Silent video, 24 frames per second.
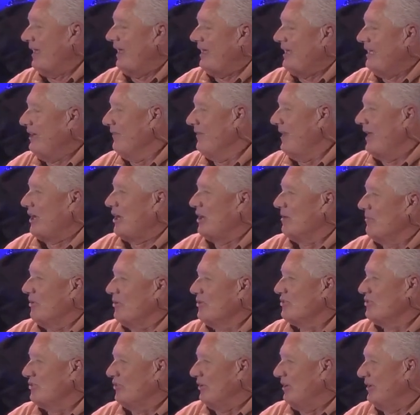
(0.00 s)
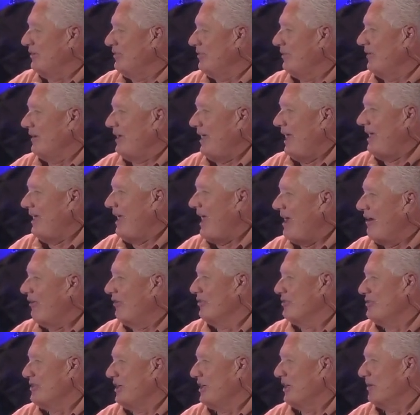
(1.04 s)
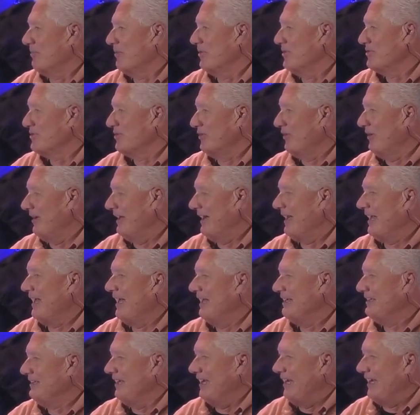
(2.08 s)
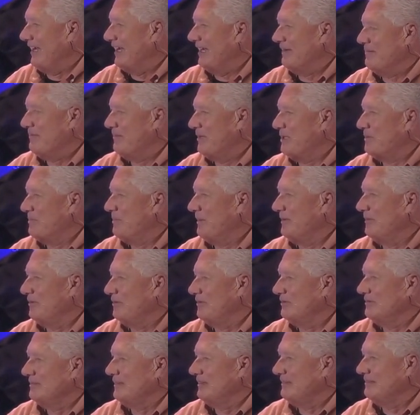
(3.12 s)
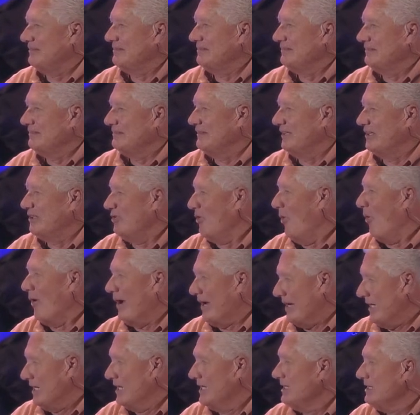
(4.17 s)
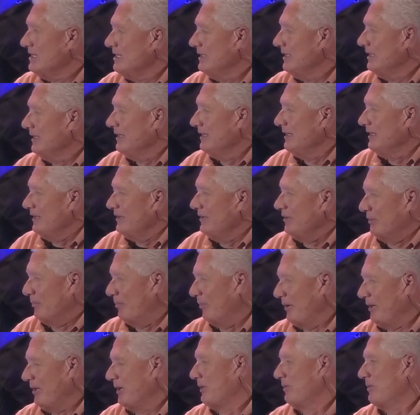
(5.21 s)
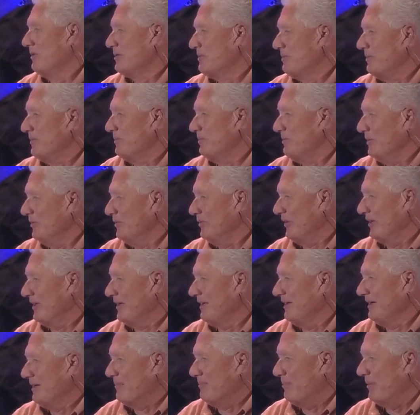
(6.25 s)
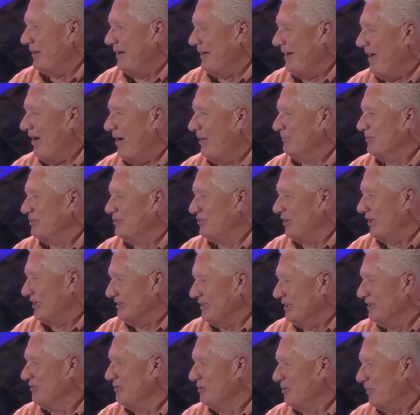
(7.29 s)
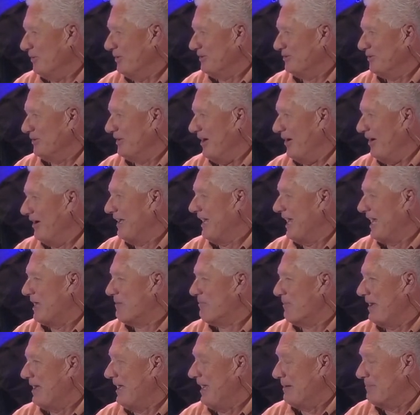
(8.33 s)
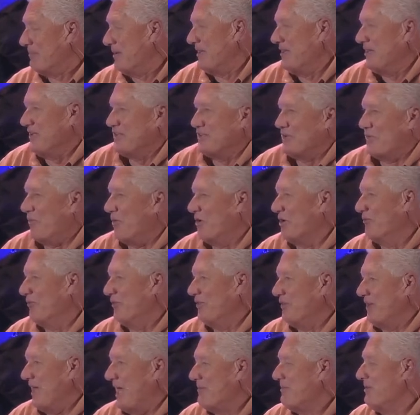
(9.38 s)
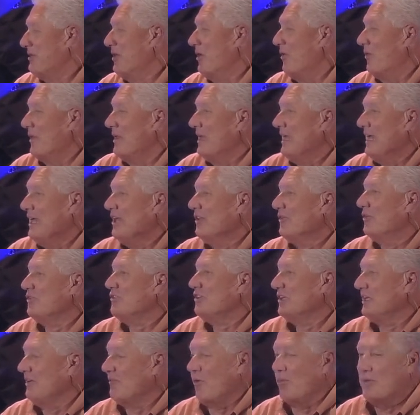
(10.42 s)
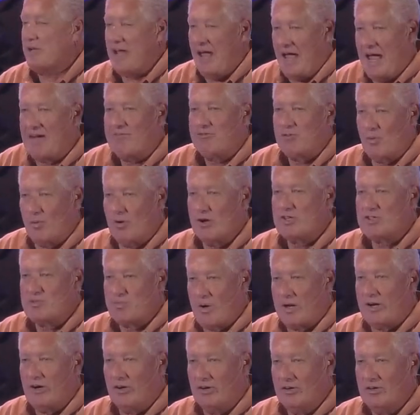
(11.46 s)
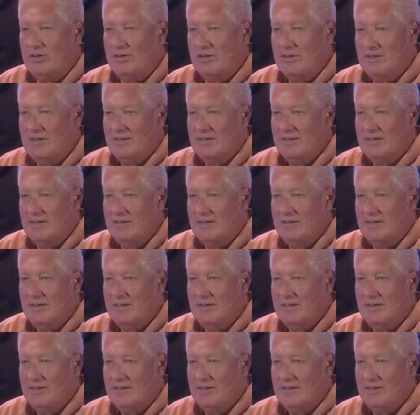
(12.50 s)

I hear that commercial, it's an allergy commercial, and I got to tell you, it makes me a little annoyed they're playing Christmas music, but now I'm sucked into it. So now I got it in my head. But this is a wonderful time. You know, don't you love it when you have to wear a sweater?